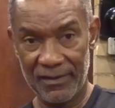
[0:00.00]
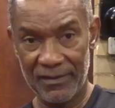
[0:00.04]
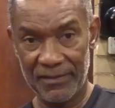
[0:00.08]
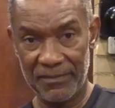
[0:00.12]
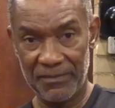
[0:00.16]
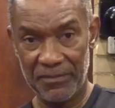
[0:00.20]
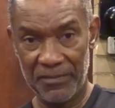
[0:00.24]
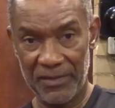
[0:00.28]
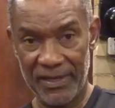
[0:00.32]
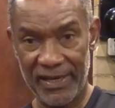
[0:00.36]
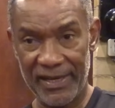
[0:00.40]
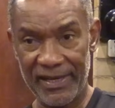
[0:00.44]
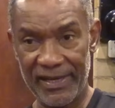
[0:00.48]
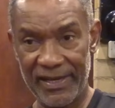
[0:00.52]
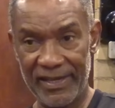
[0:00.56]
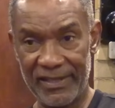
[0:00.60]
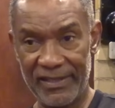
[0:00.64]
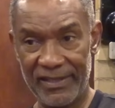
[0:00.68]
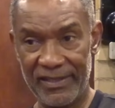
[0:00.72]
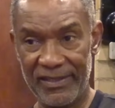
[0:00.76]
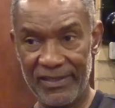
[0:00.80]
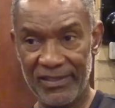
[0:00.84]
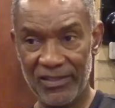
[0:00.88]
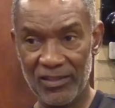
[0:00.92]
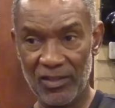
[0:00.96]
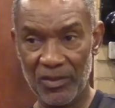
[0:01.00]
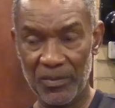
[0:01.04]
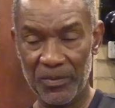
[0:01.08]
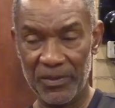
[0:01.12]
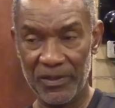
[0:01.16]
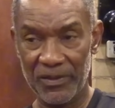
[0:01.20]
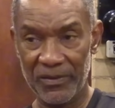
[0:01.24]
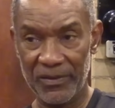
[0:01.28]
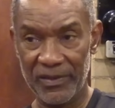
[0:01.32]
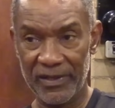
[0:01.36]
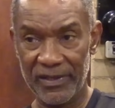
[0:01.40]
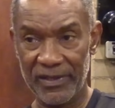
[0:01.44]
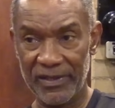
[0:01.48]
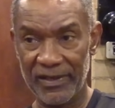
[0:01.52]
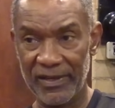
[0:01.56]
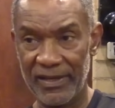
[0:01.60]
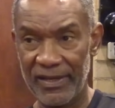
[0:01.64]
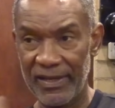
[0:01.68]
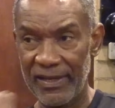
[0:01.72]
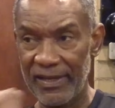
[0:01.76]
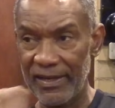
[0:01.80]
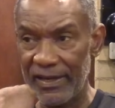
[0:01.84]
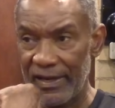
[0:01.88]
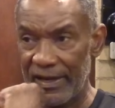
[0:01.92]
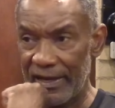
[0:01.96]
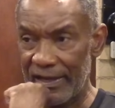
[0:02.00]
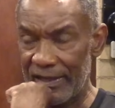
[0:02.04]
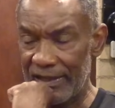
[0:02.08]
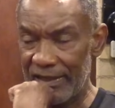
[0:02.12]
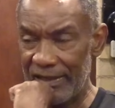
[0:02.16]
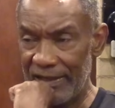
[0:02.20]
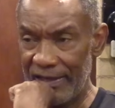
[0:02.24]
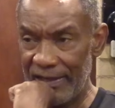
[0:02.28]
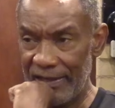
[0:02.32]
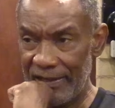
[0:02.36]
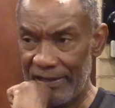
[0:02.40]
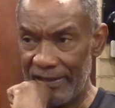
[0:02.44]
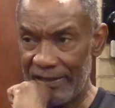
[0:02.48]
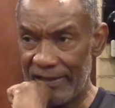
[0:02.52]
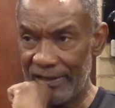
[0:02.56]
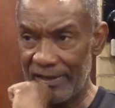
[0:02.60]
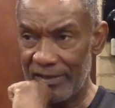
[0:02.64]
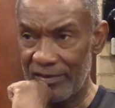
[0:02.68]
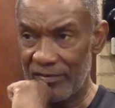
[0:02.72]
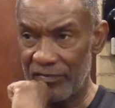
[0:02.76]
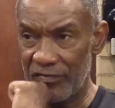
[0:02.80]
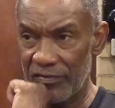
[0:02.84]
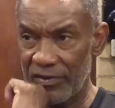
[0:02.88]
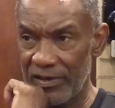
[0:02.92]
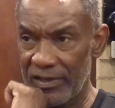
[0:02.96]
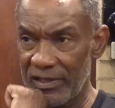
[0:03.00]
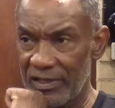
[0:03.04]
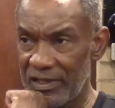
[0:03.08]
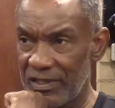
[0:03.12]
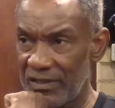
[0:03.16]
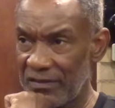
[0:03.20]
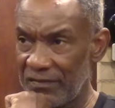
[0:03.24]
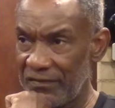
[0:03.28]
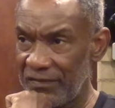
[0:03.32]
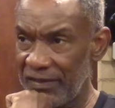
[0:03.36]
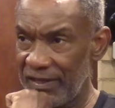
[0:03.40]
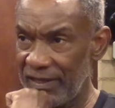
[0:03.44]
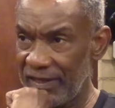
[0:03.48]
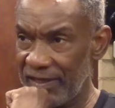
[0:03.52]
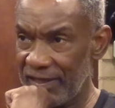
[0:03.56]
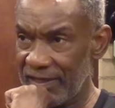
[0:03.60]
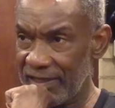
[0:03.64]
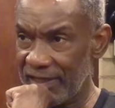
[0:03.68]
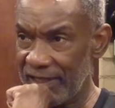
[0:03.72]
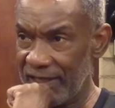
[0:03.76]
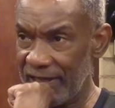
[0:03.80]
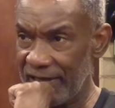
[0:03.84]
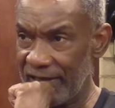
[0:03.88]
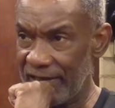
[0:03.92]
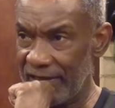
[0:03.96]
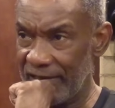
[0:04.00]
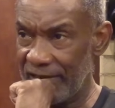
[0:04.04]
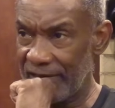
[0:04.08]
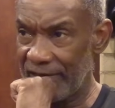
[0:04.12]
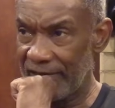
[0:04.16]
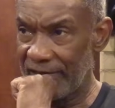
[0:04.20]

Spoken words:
black athletes coming out there. I think this French figure skater,